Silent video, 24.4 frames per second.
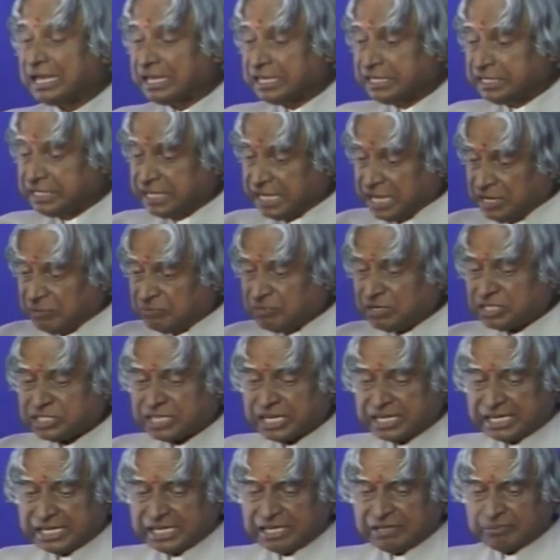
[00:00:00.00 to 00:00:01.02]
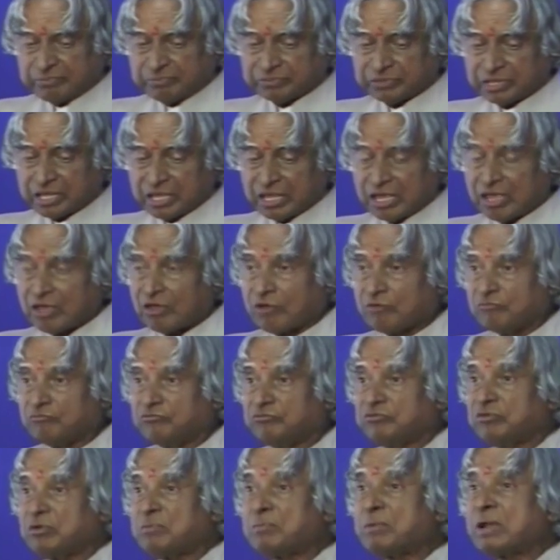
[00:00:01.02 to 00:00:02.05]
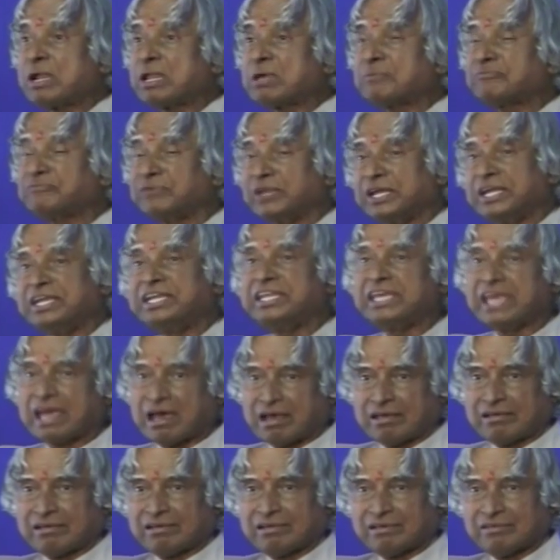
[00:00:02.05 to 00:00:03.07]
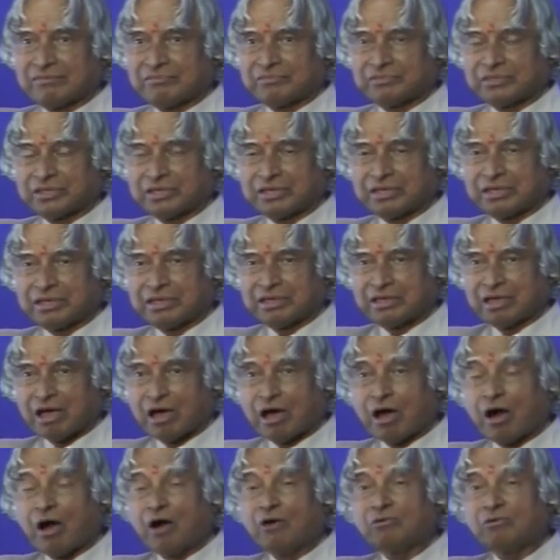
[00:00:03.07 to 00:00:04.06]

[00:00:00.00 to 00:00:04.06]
envisioning women of India, how